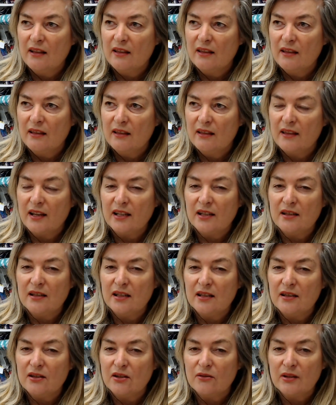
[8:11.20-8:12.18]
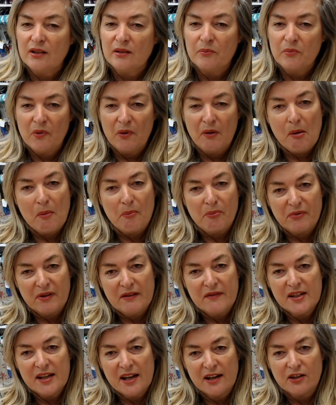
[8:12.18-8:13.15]
they did do a brief
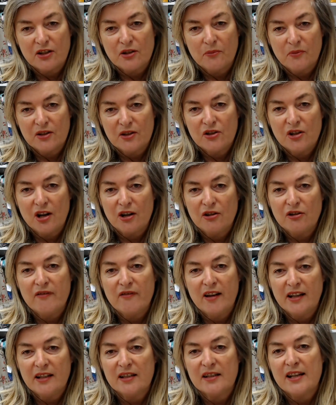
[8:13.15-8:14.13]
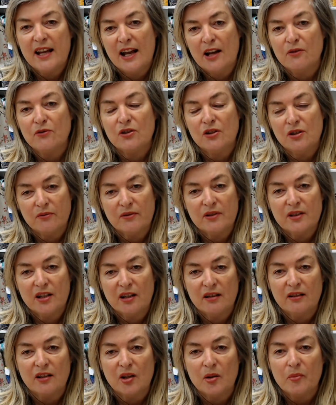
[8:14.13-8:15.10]
section where Jo narrated how to do a
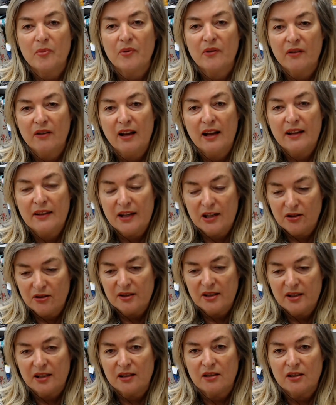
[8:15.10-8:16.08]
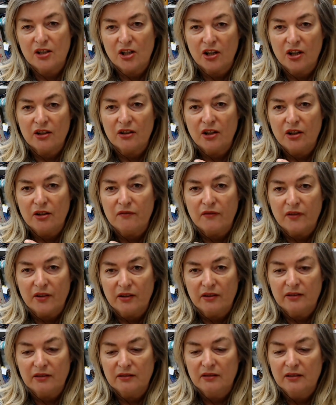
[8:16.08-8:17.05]
turn up, and they just said to turn
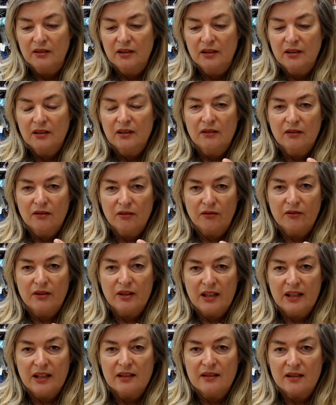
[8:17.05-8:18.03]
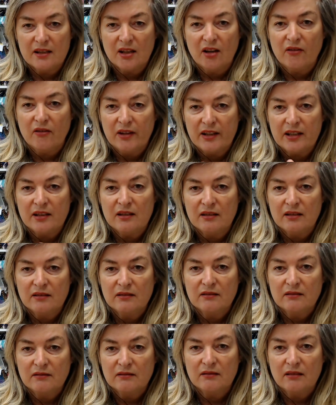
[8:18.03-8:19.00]
over on the inside,
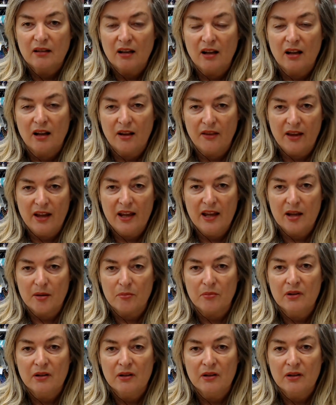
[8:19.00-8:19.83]
the hem,